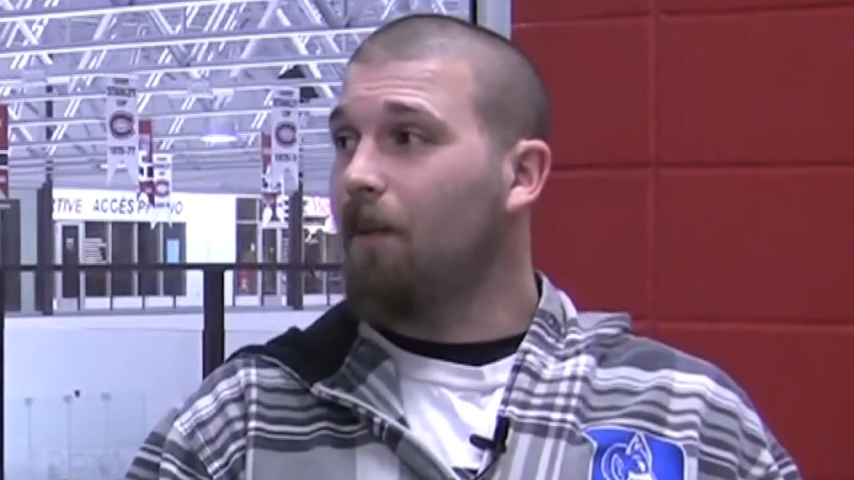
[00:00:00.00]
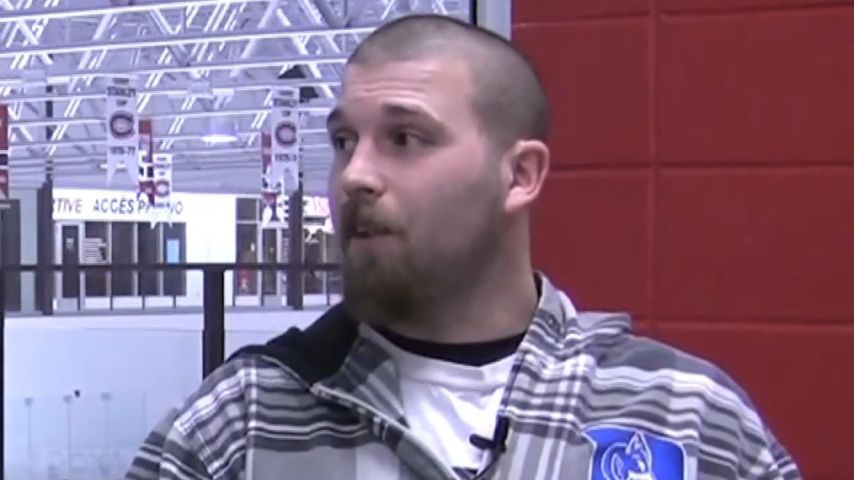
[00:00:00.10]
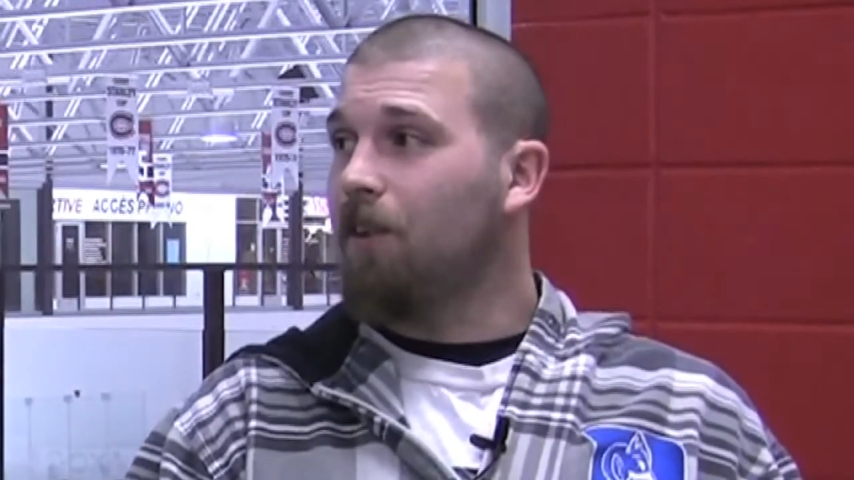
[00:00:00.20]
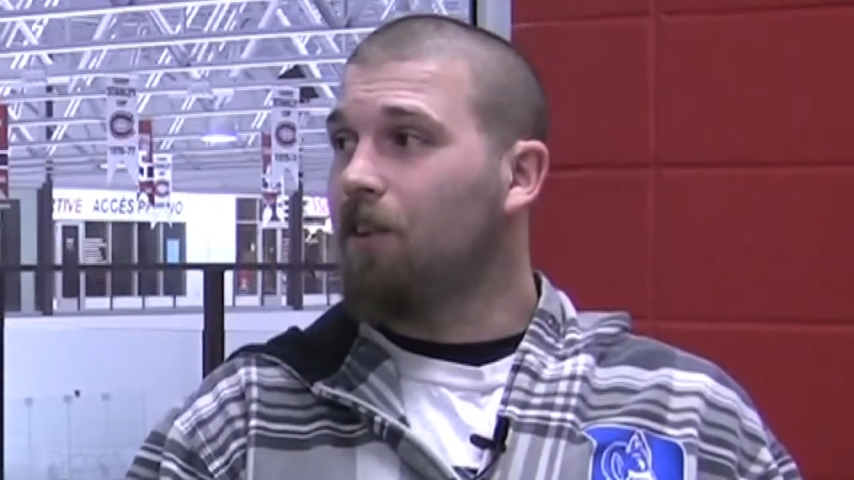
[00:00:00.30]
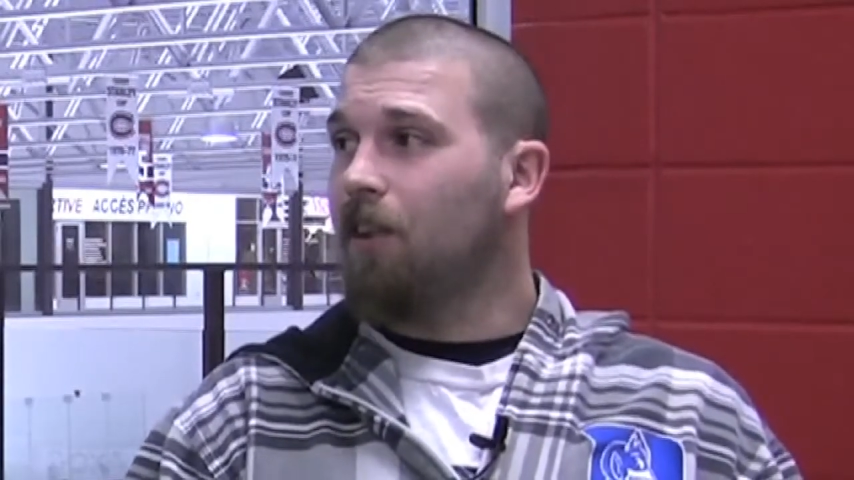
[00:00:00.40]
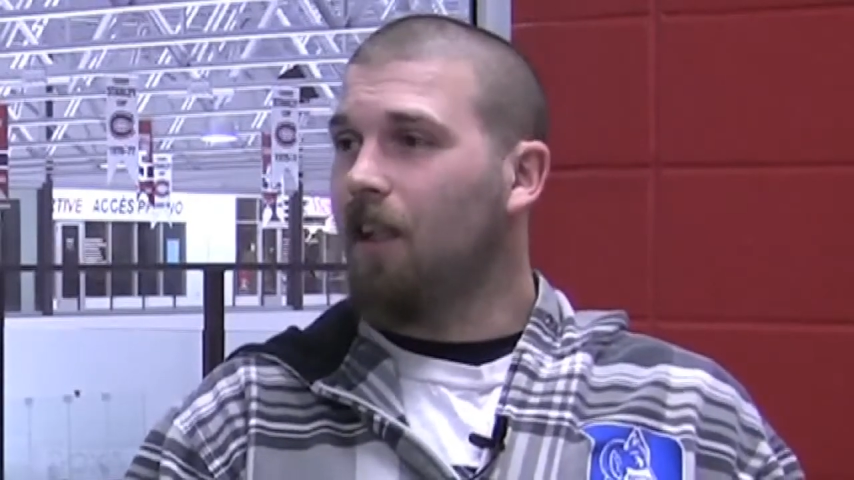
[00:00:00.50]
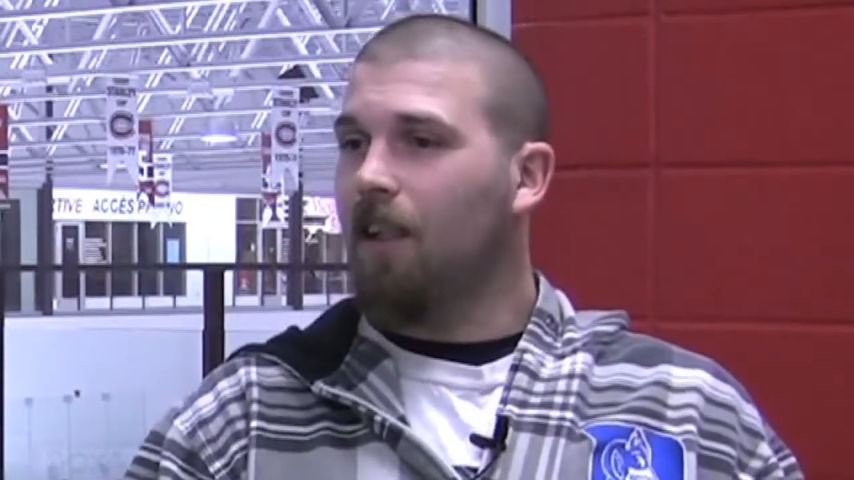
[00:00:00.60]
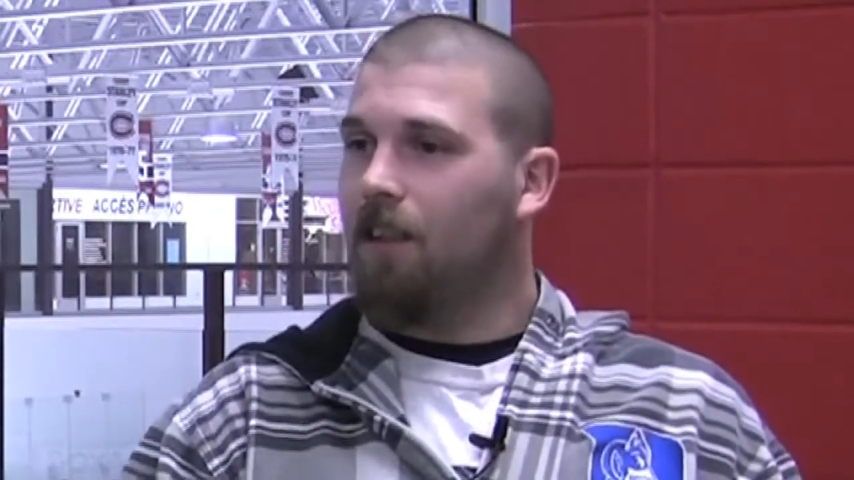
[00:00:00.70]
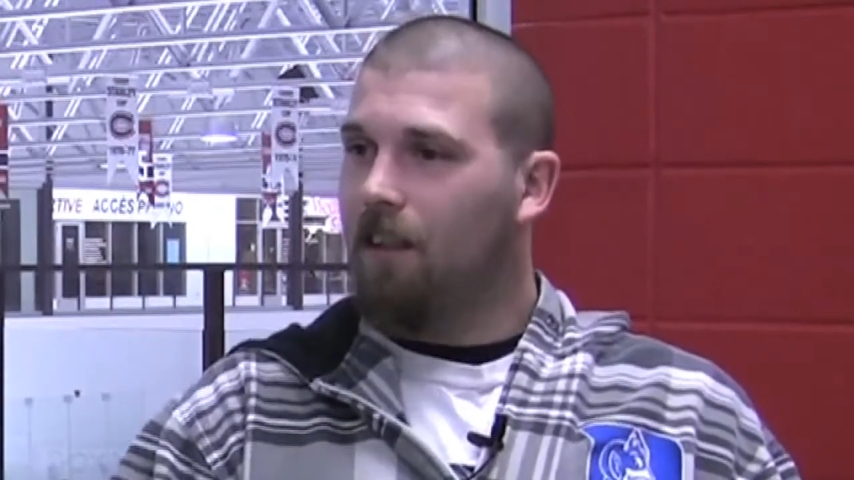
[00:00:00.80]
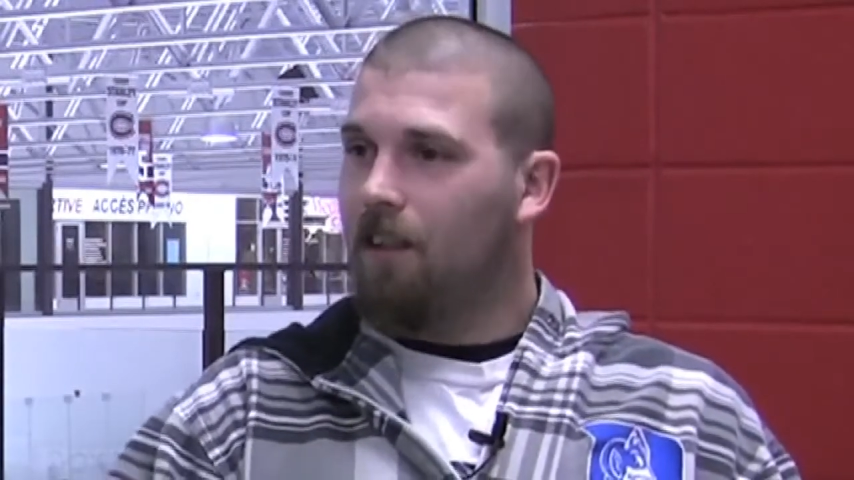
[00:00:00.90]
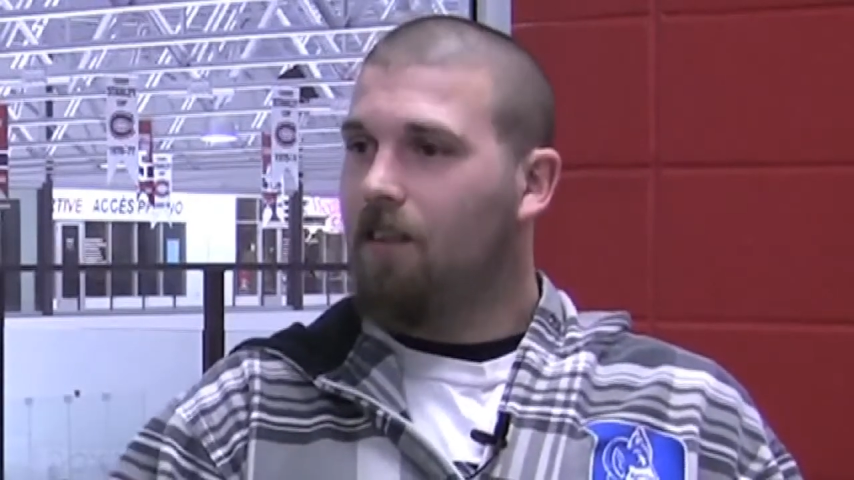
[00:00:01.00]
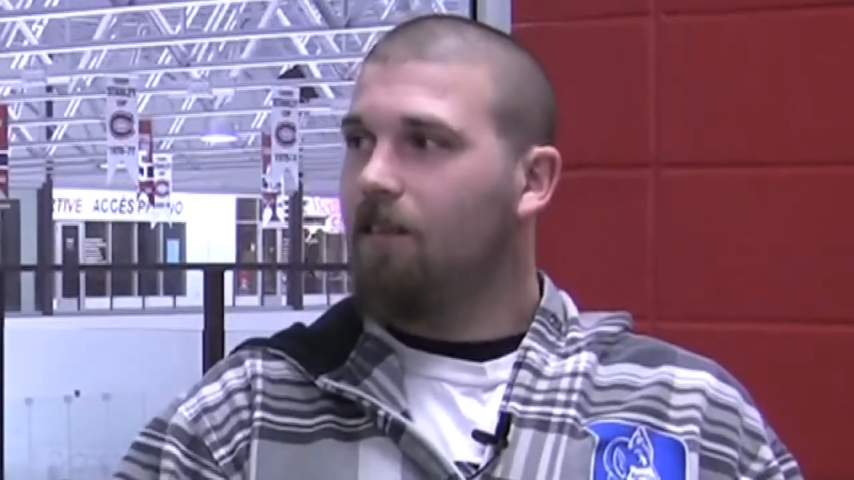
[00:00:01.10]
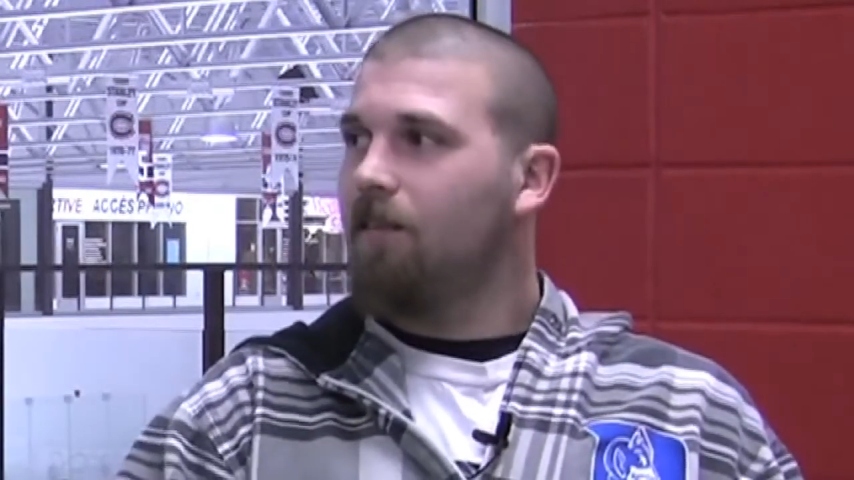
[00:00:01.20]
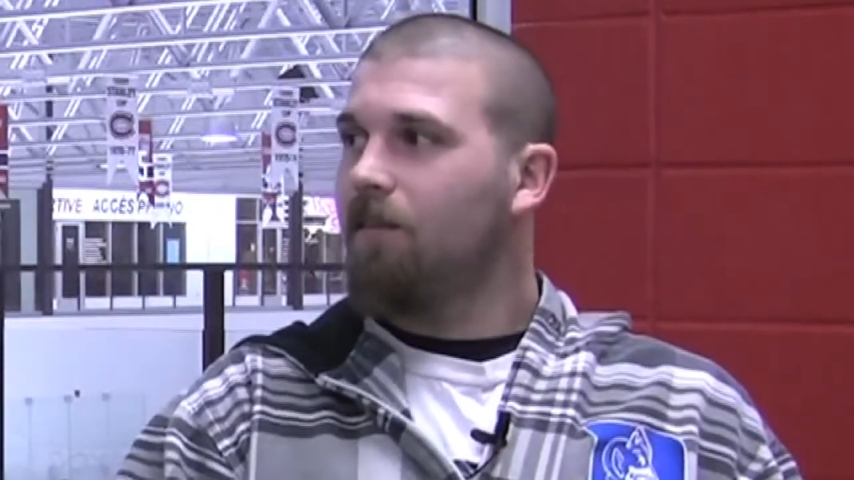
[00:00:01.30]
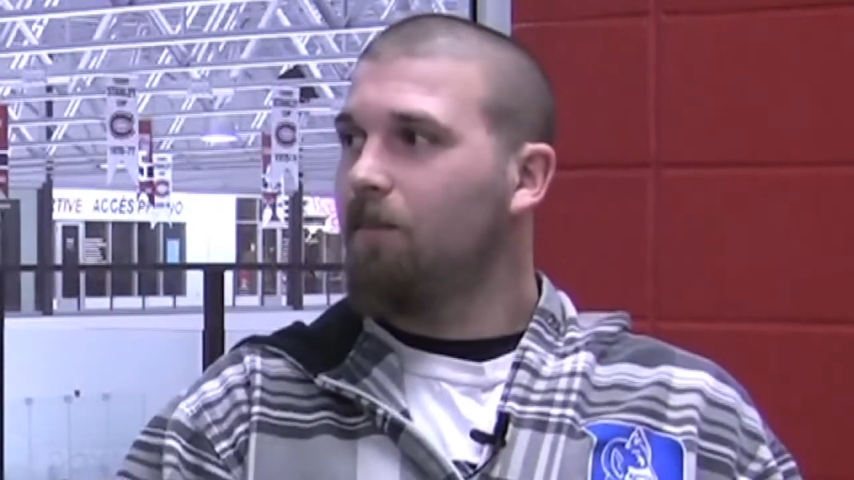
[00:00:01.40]
I mean, you just gotta
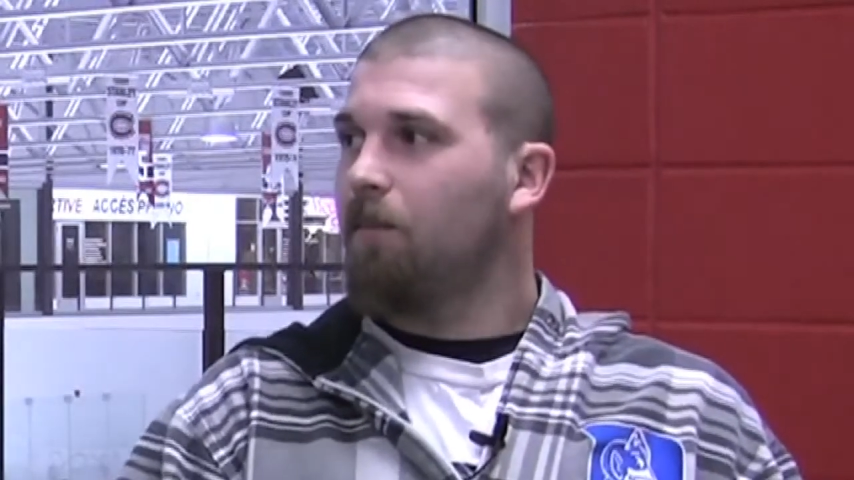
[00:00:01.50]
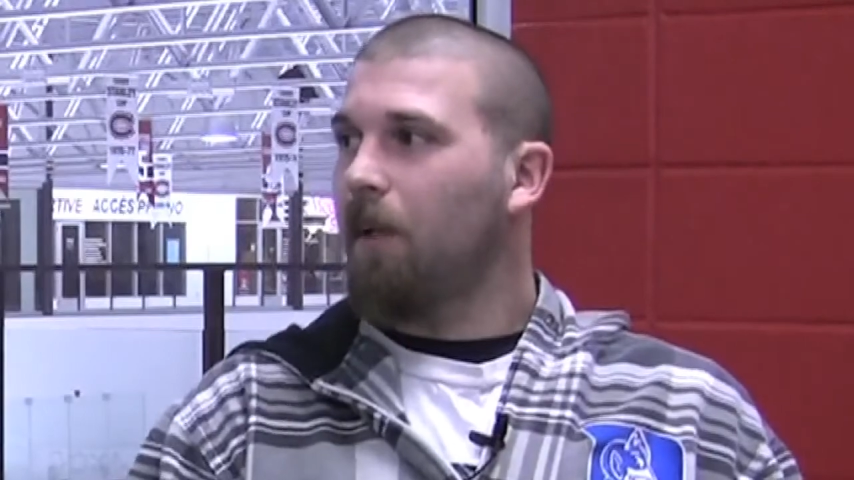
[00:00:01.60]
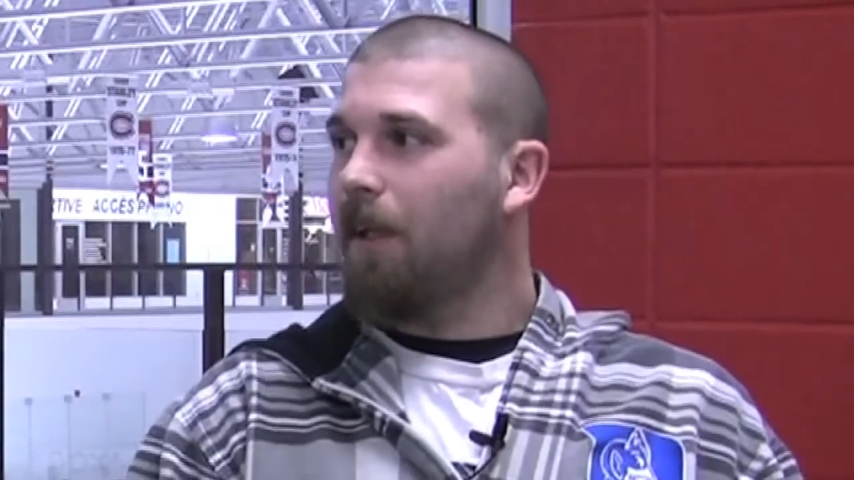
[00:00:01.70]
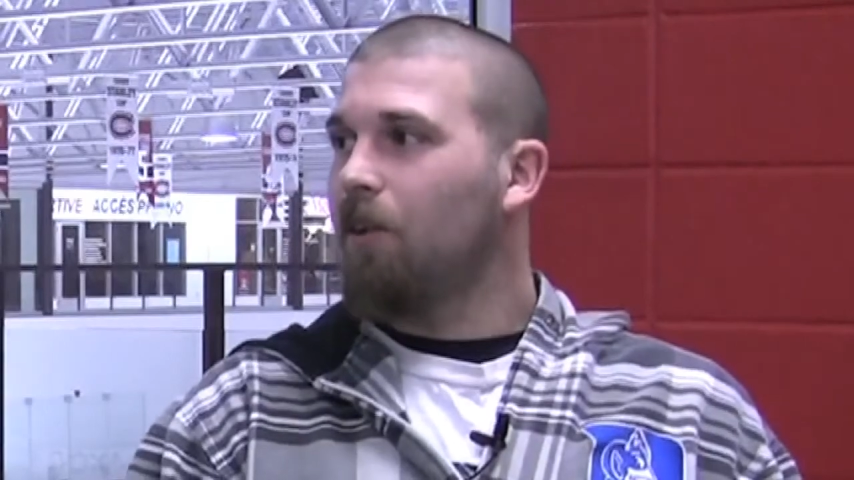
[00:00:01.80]
play